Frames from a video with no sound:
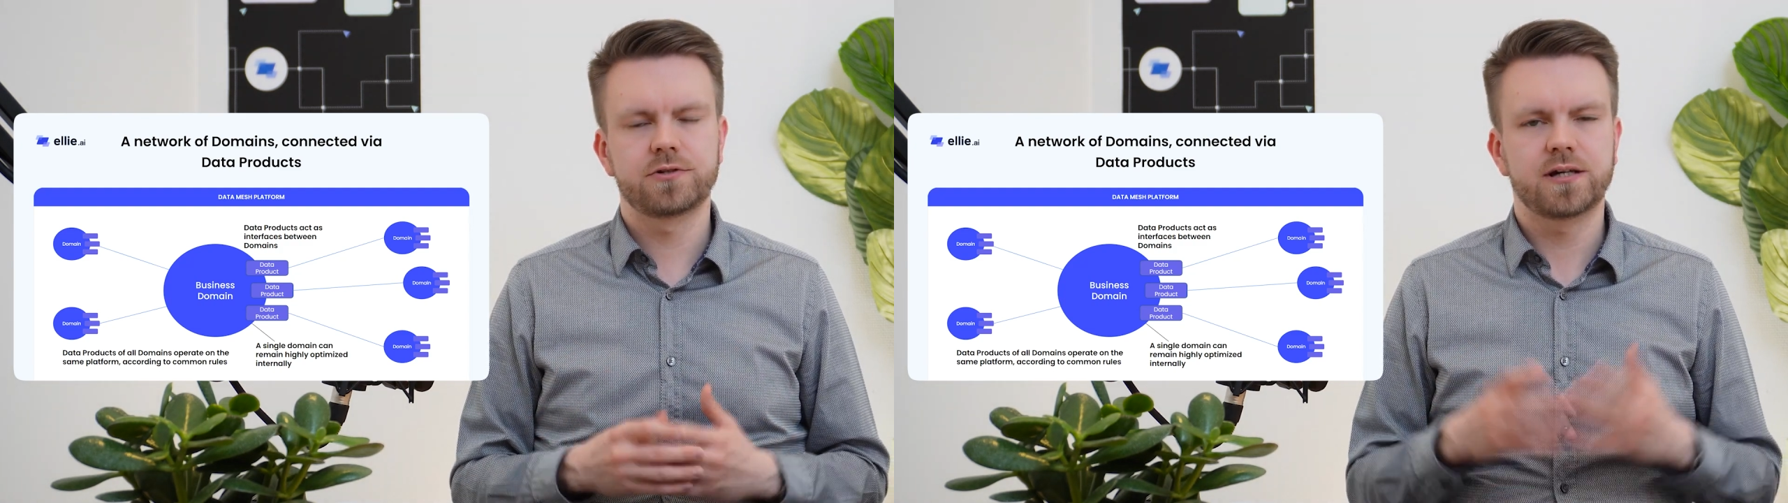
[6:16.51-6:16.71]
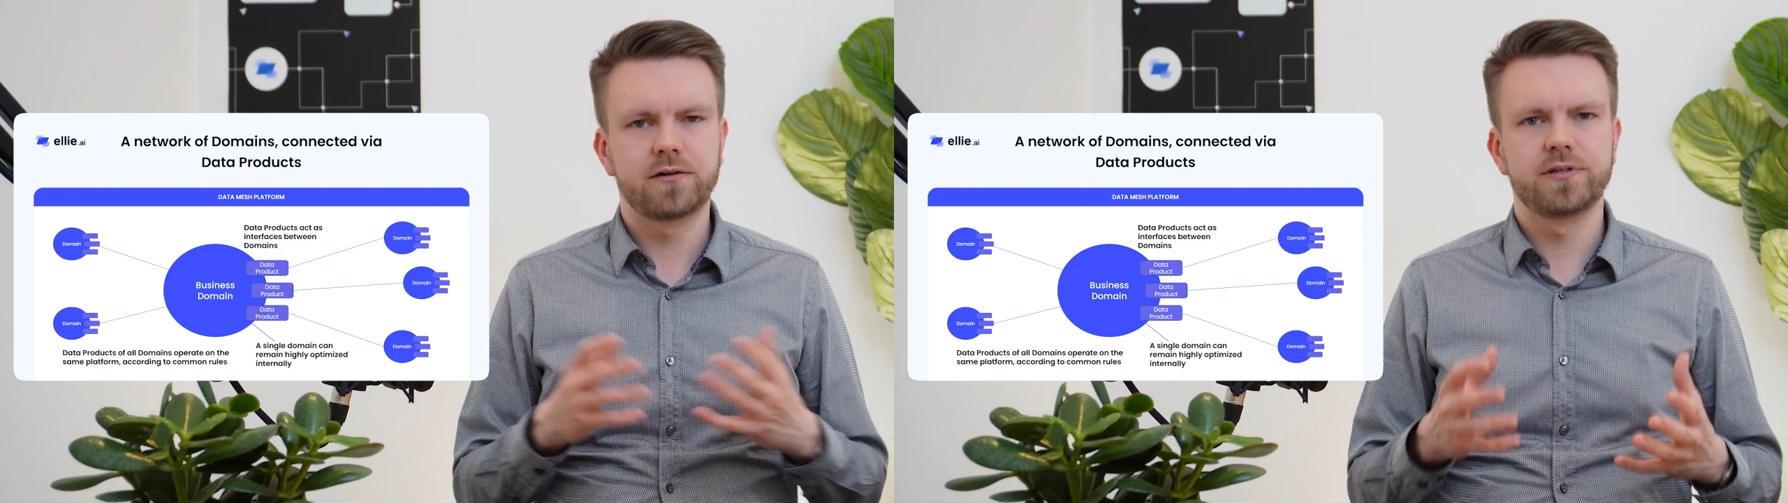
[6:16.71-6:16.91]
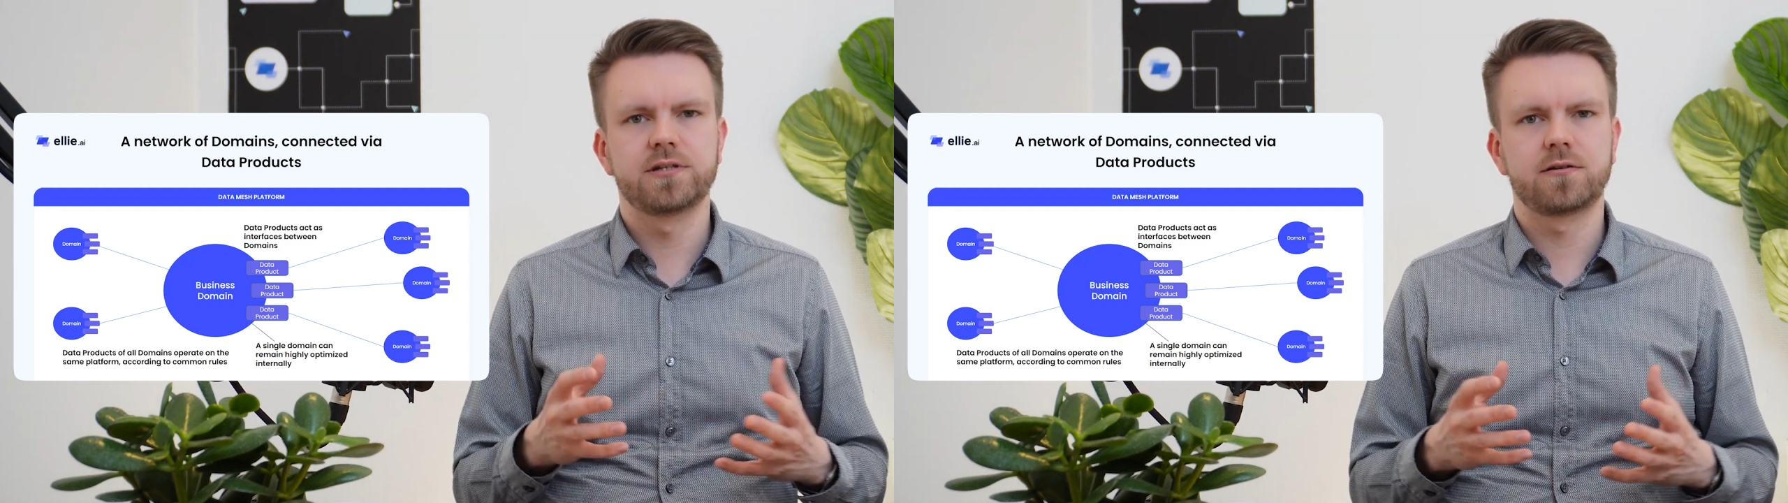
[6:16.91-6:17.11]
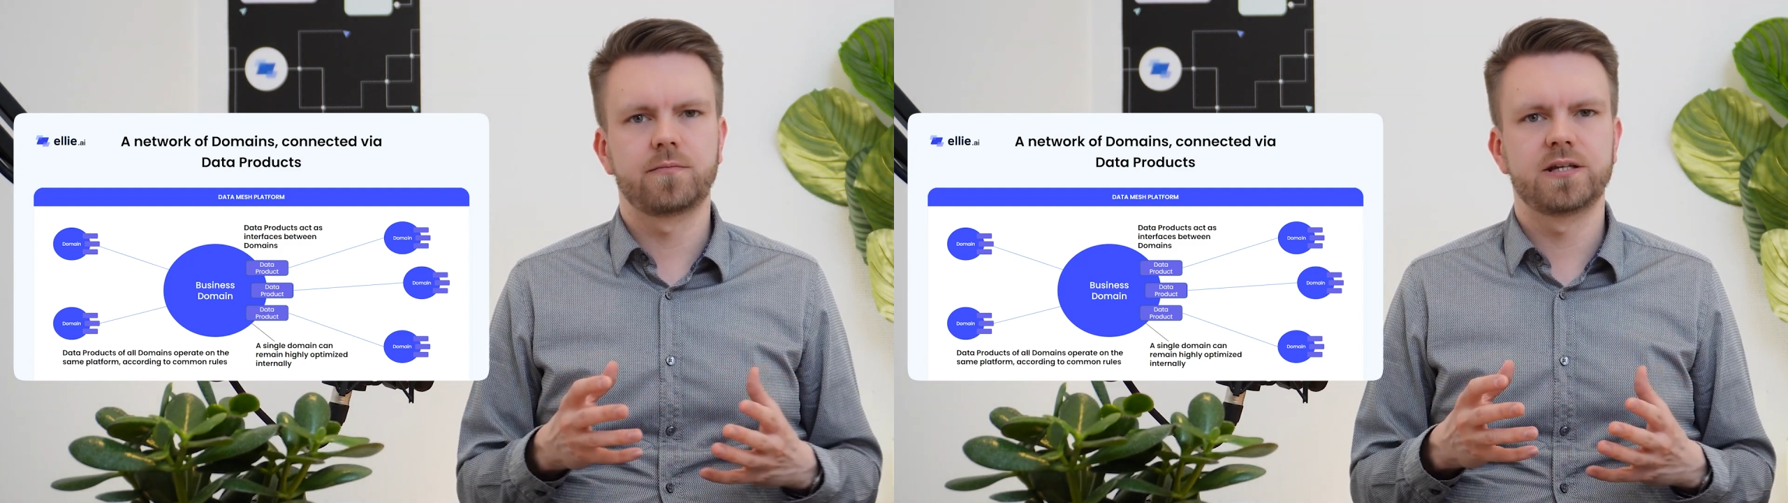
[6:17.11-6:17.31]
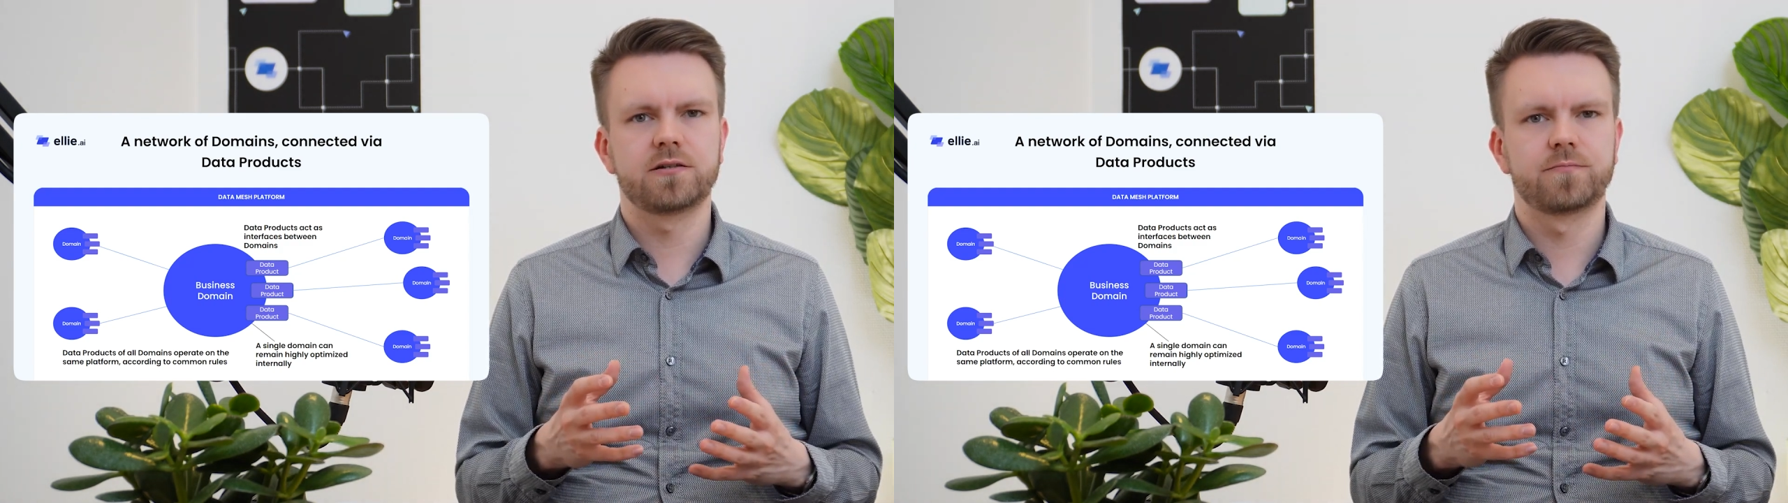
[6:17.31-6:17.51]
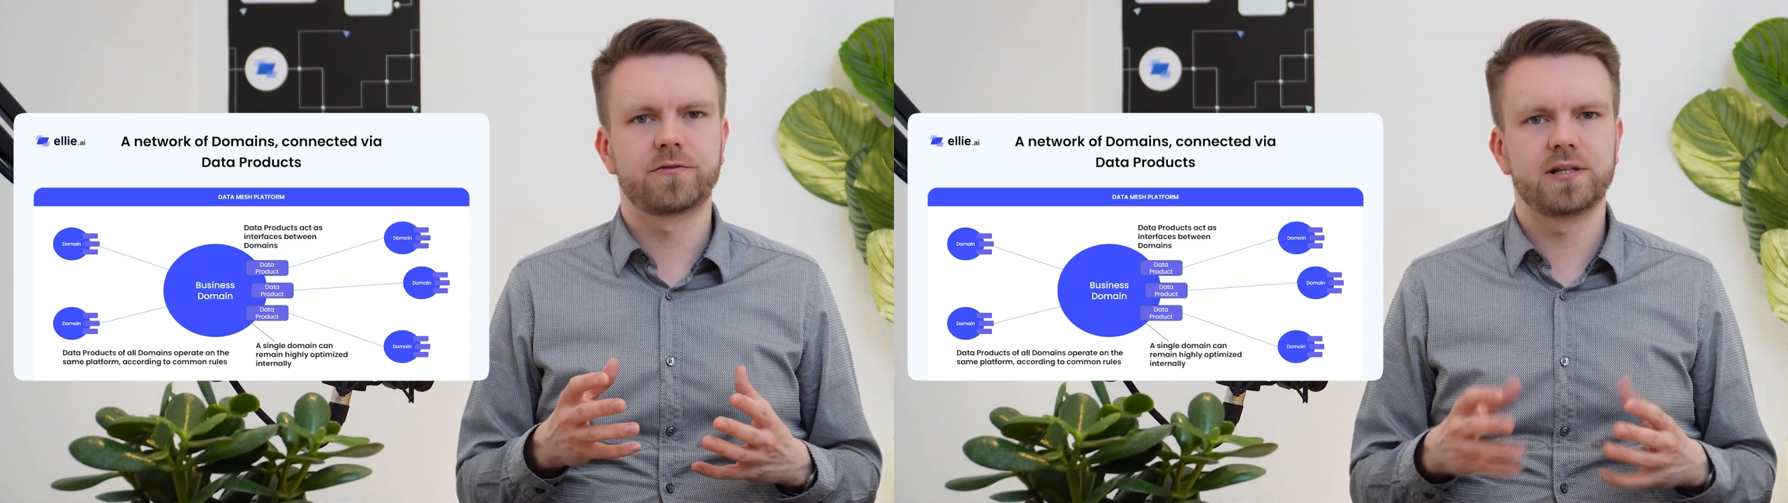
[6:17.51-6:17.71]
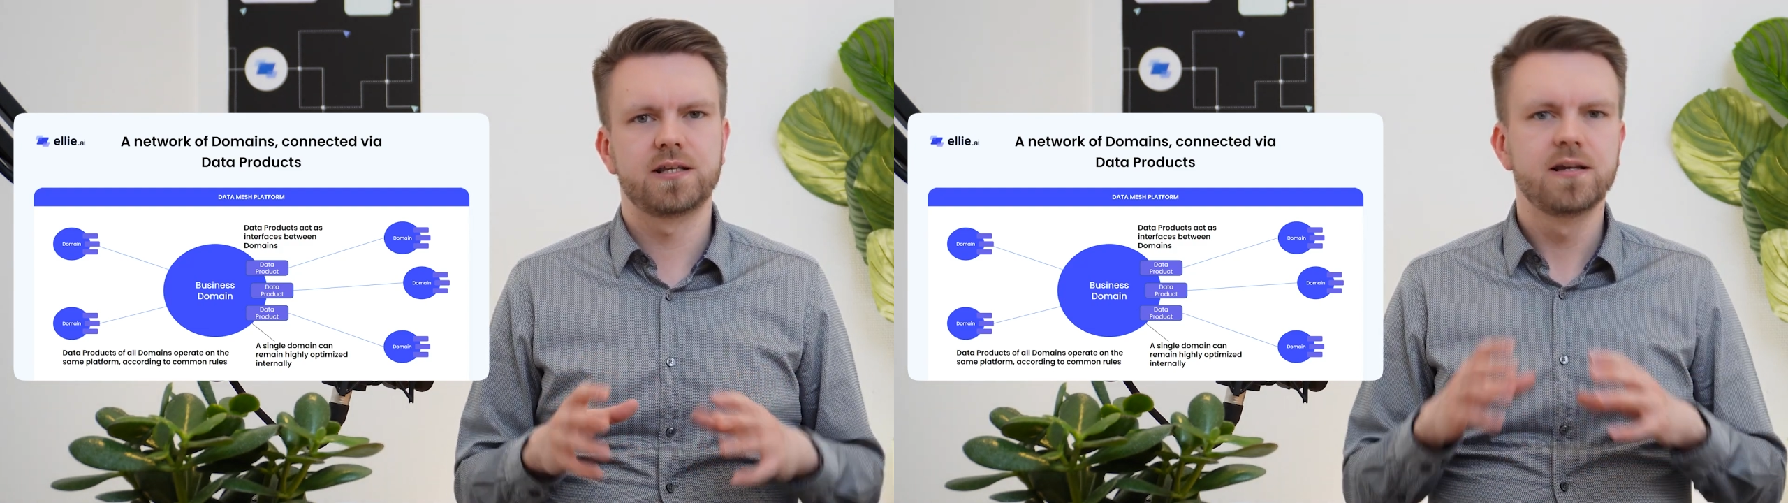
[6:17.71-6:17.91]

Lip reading: how these domains operate,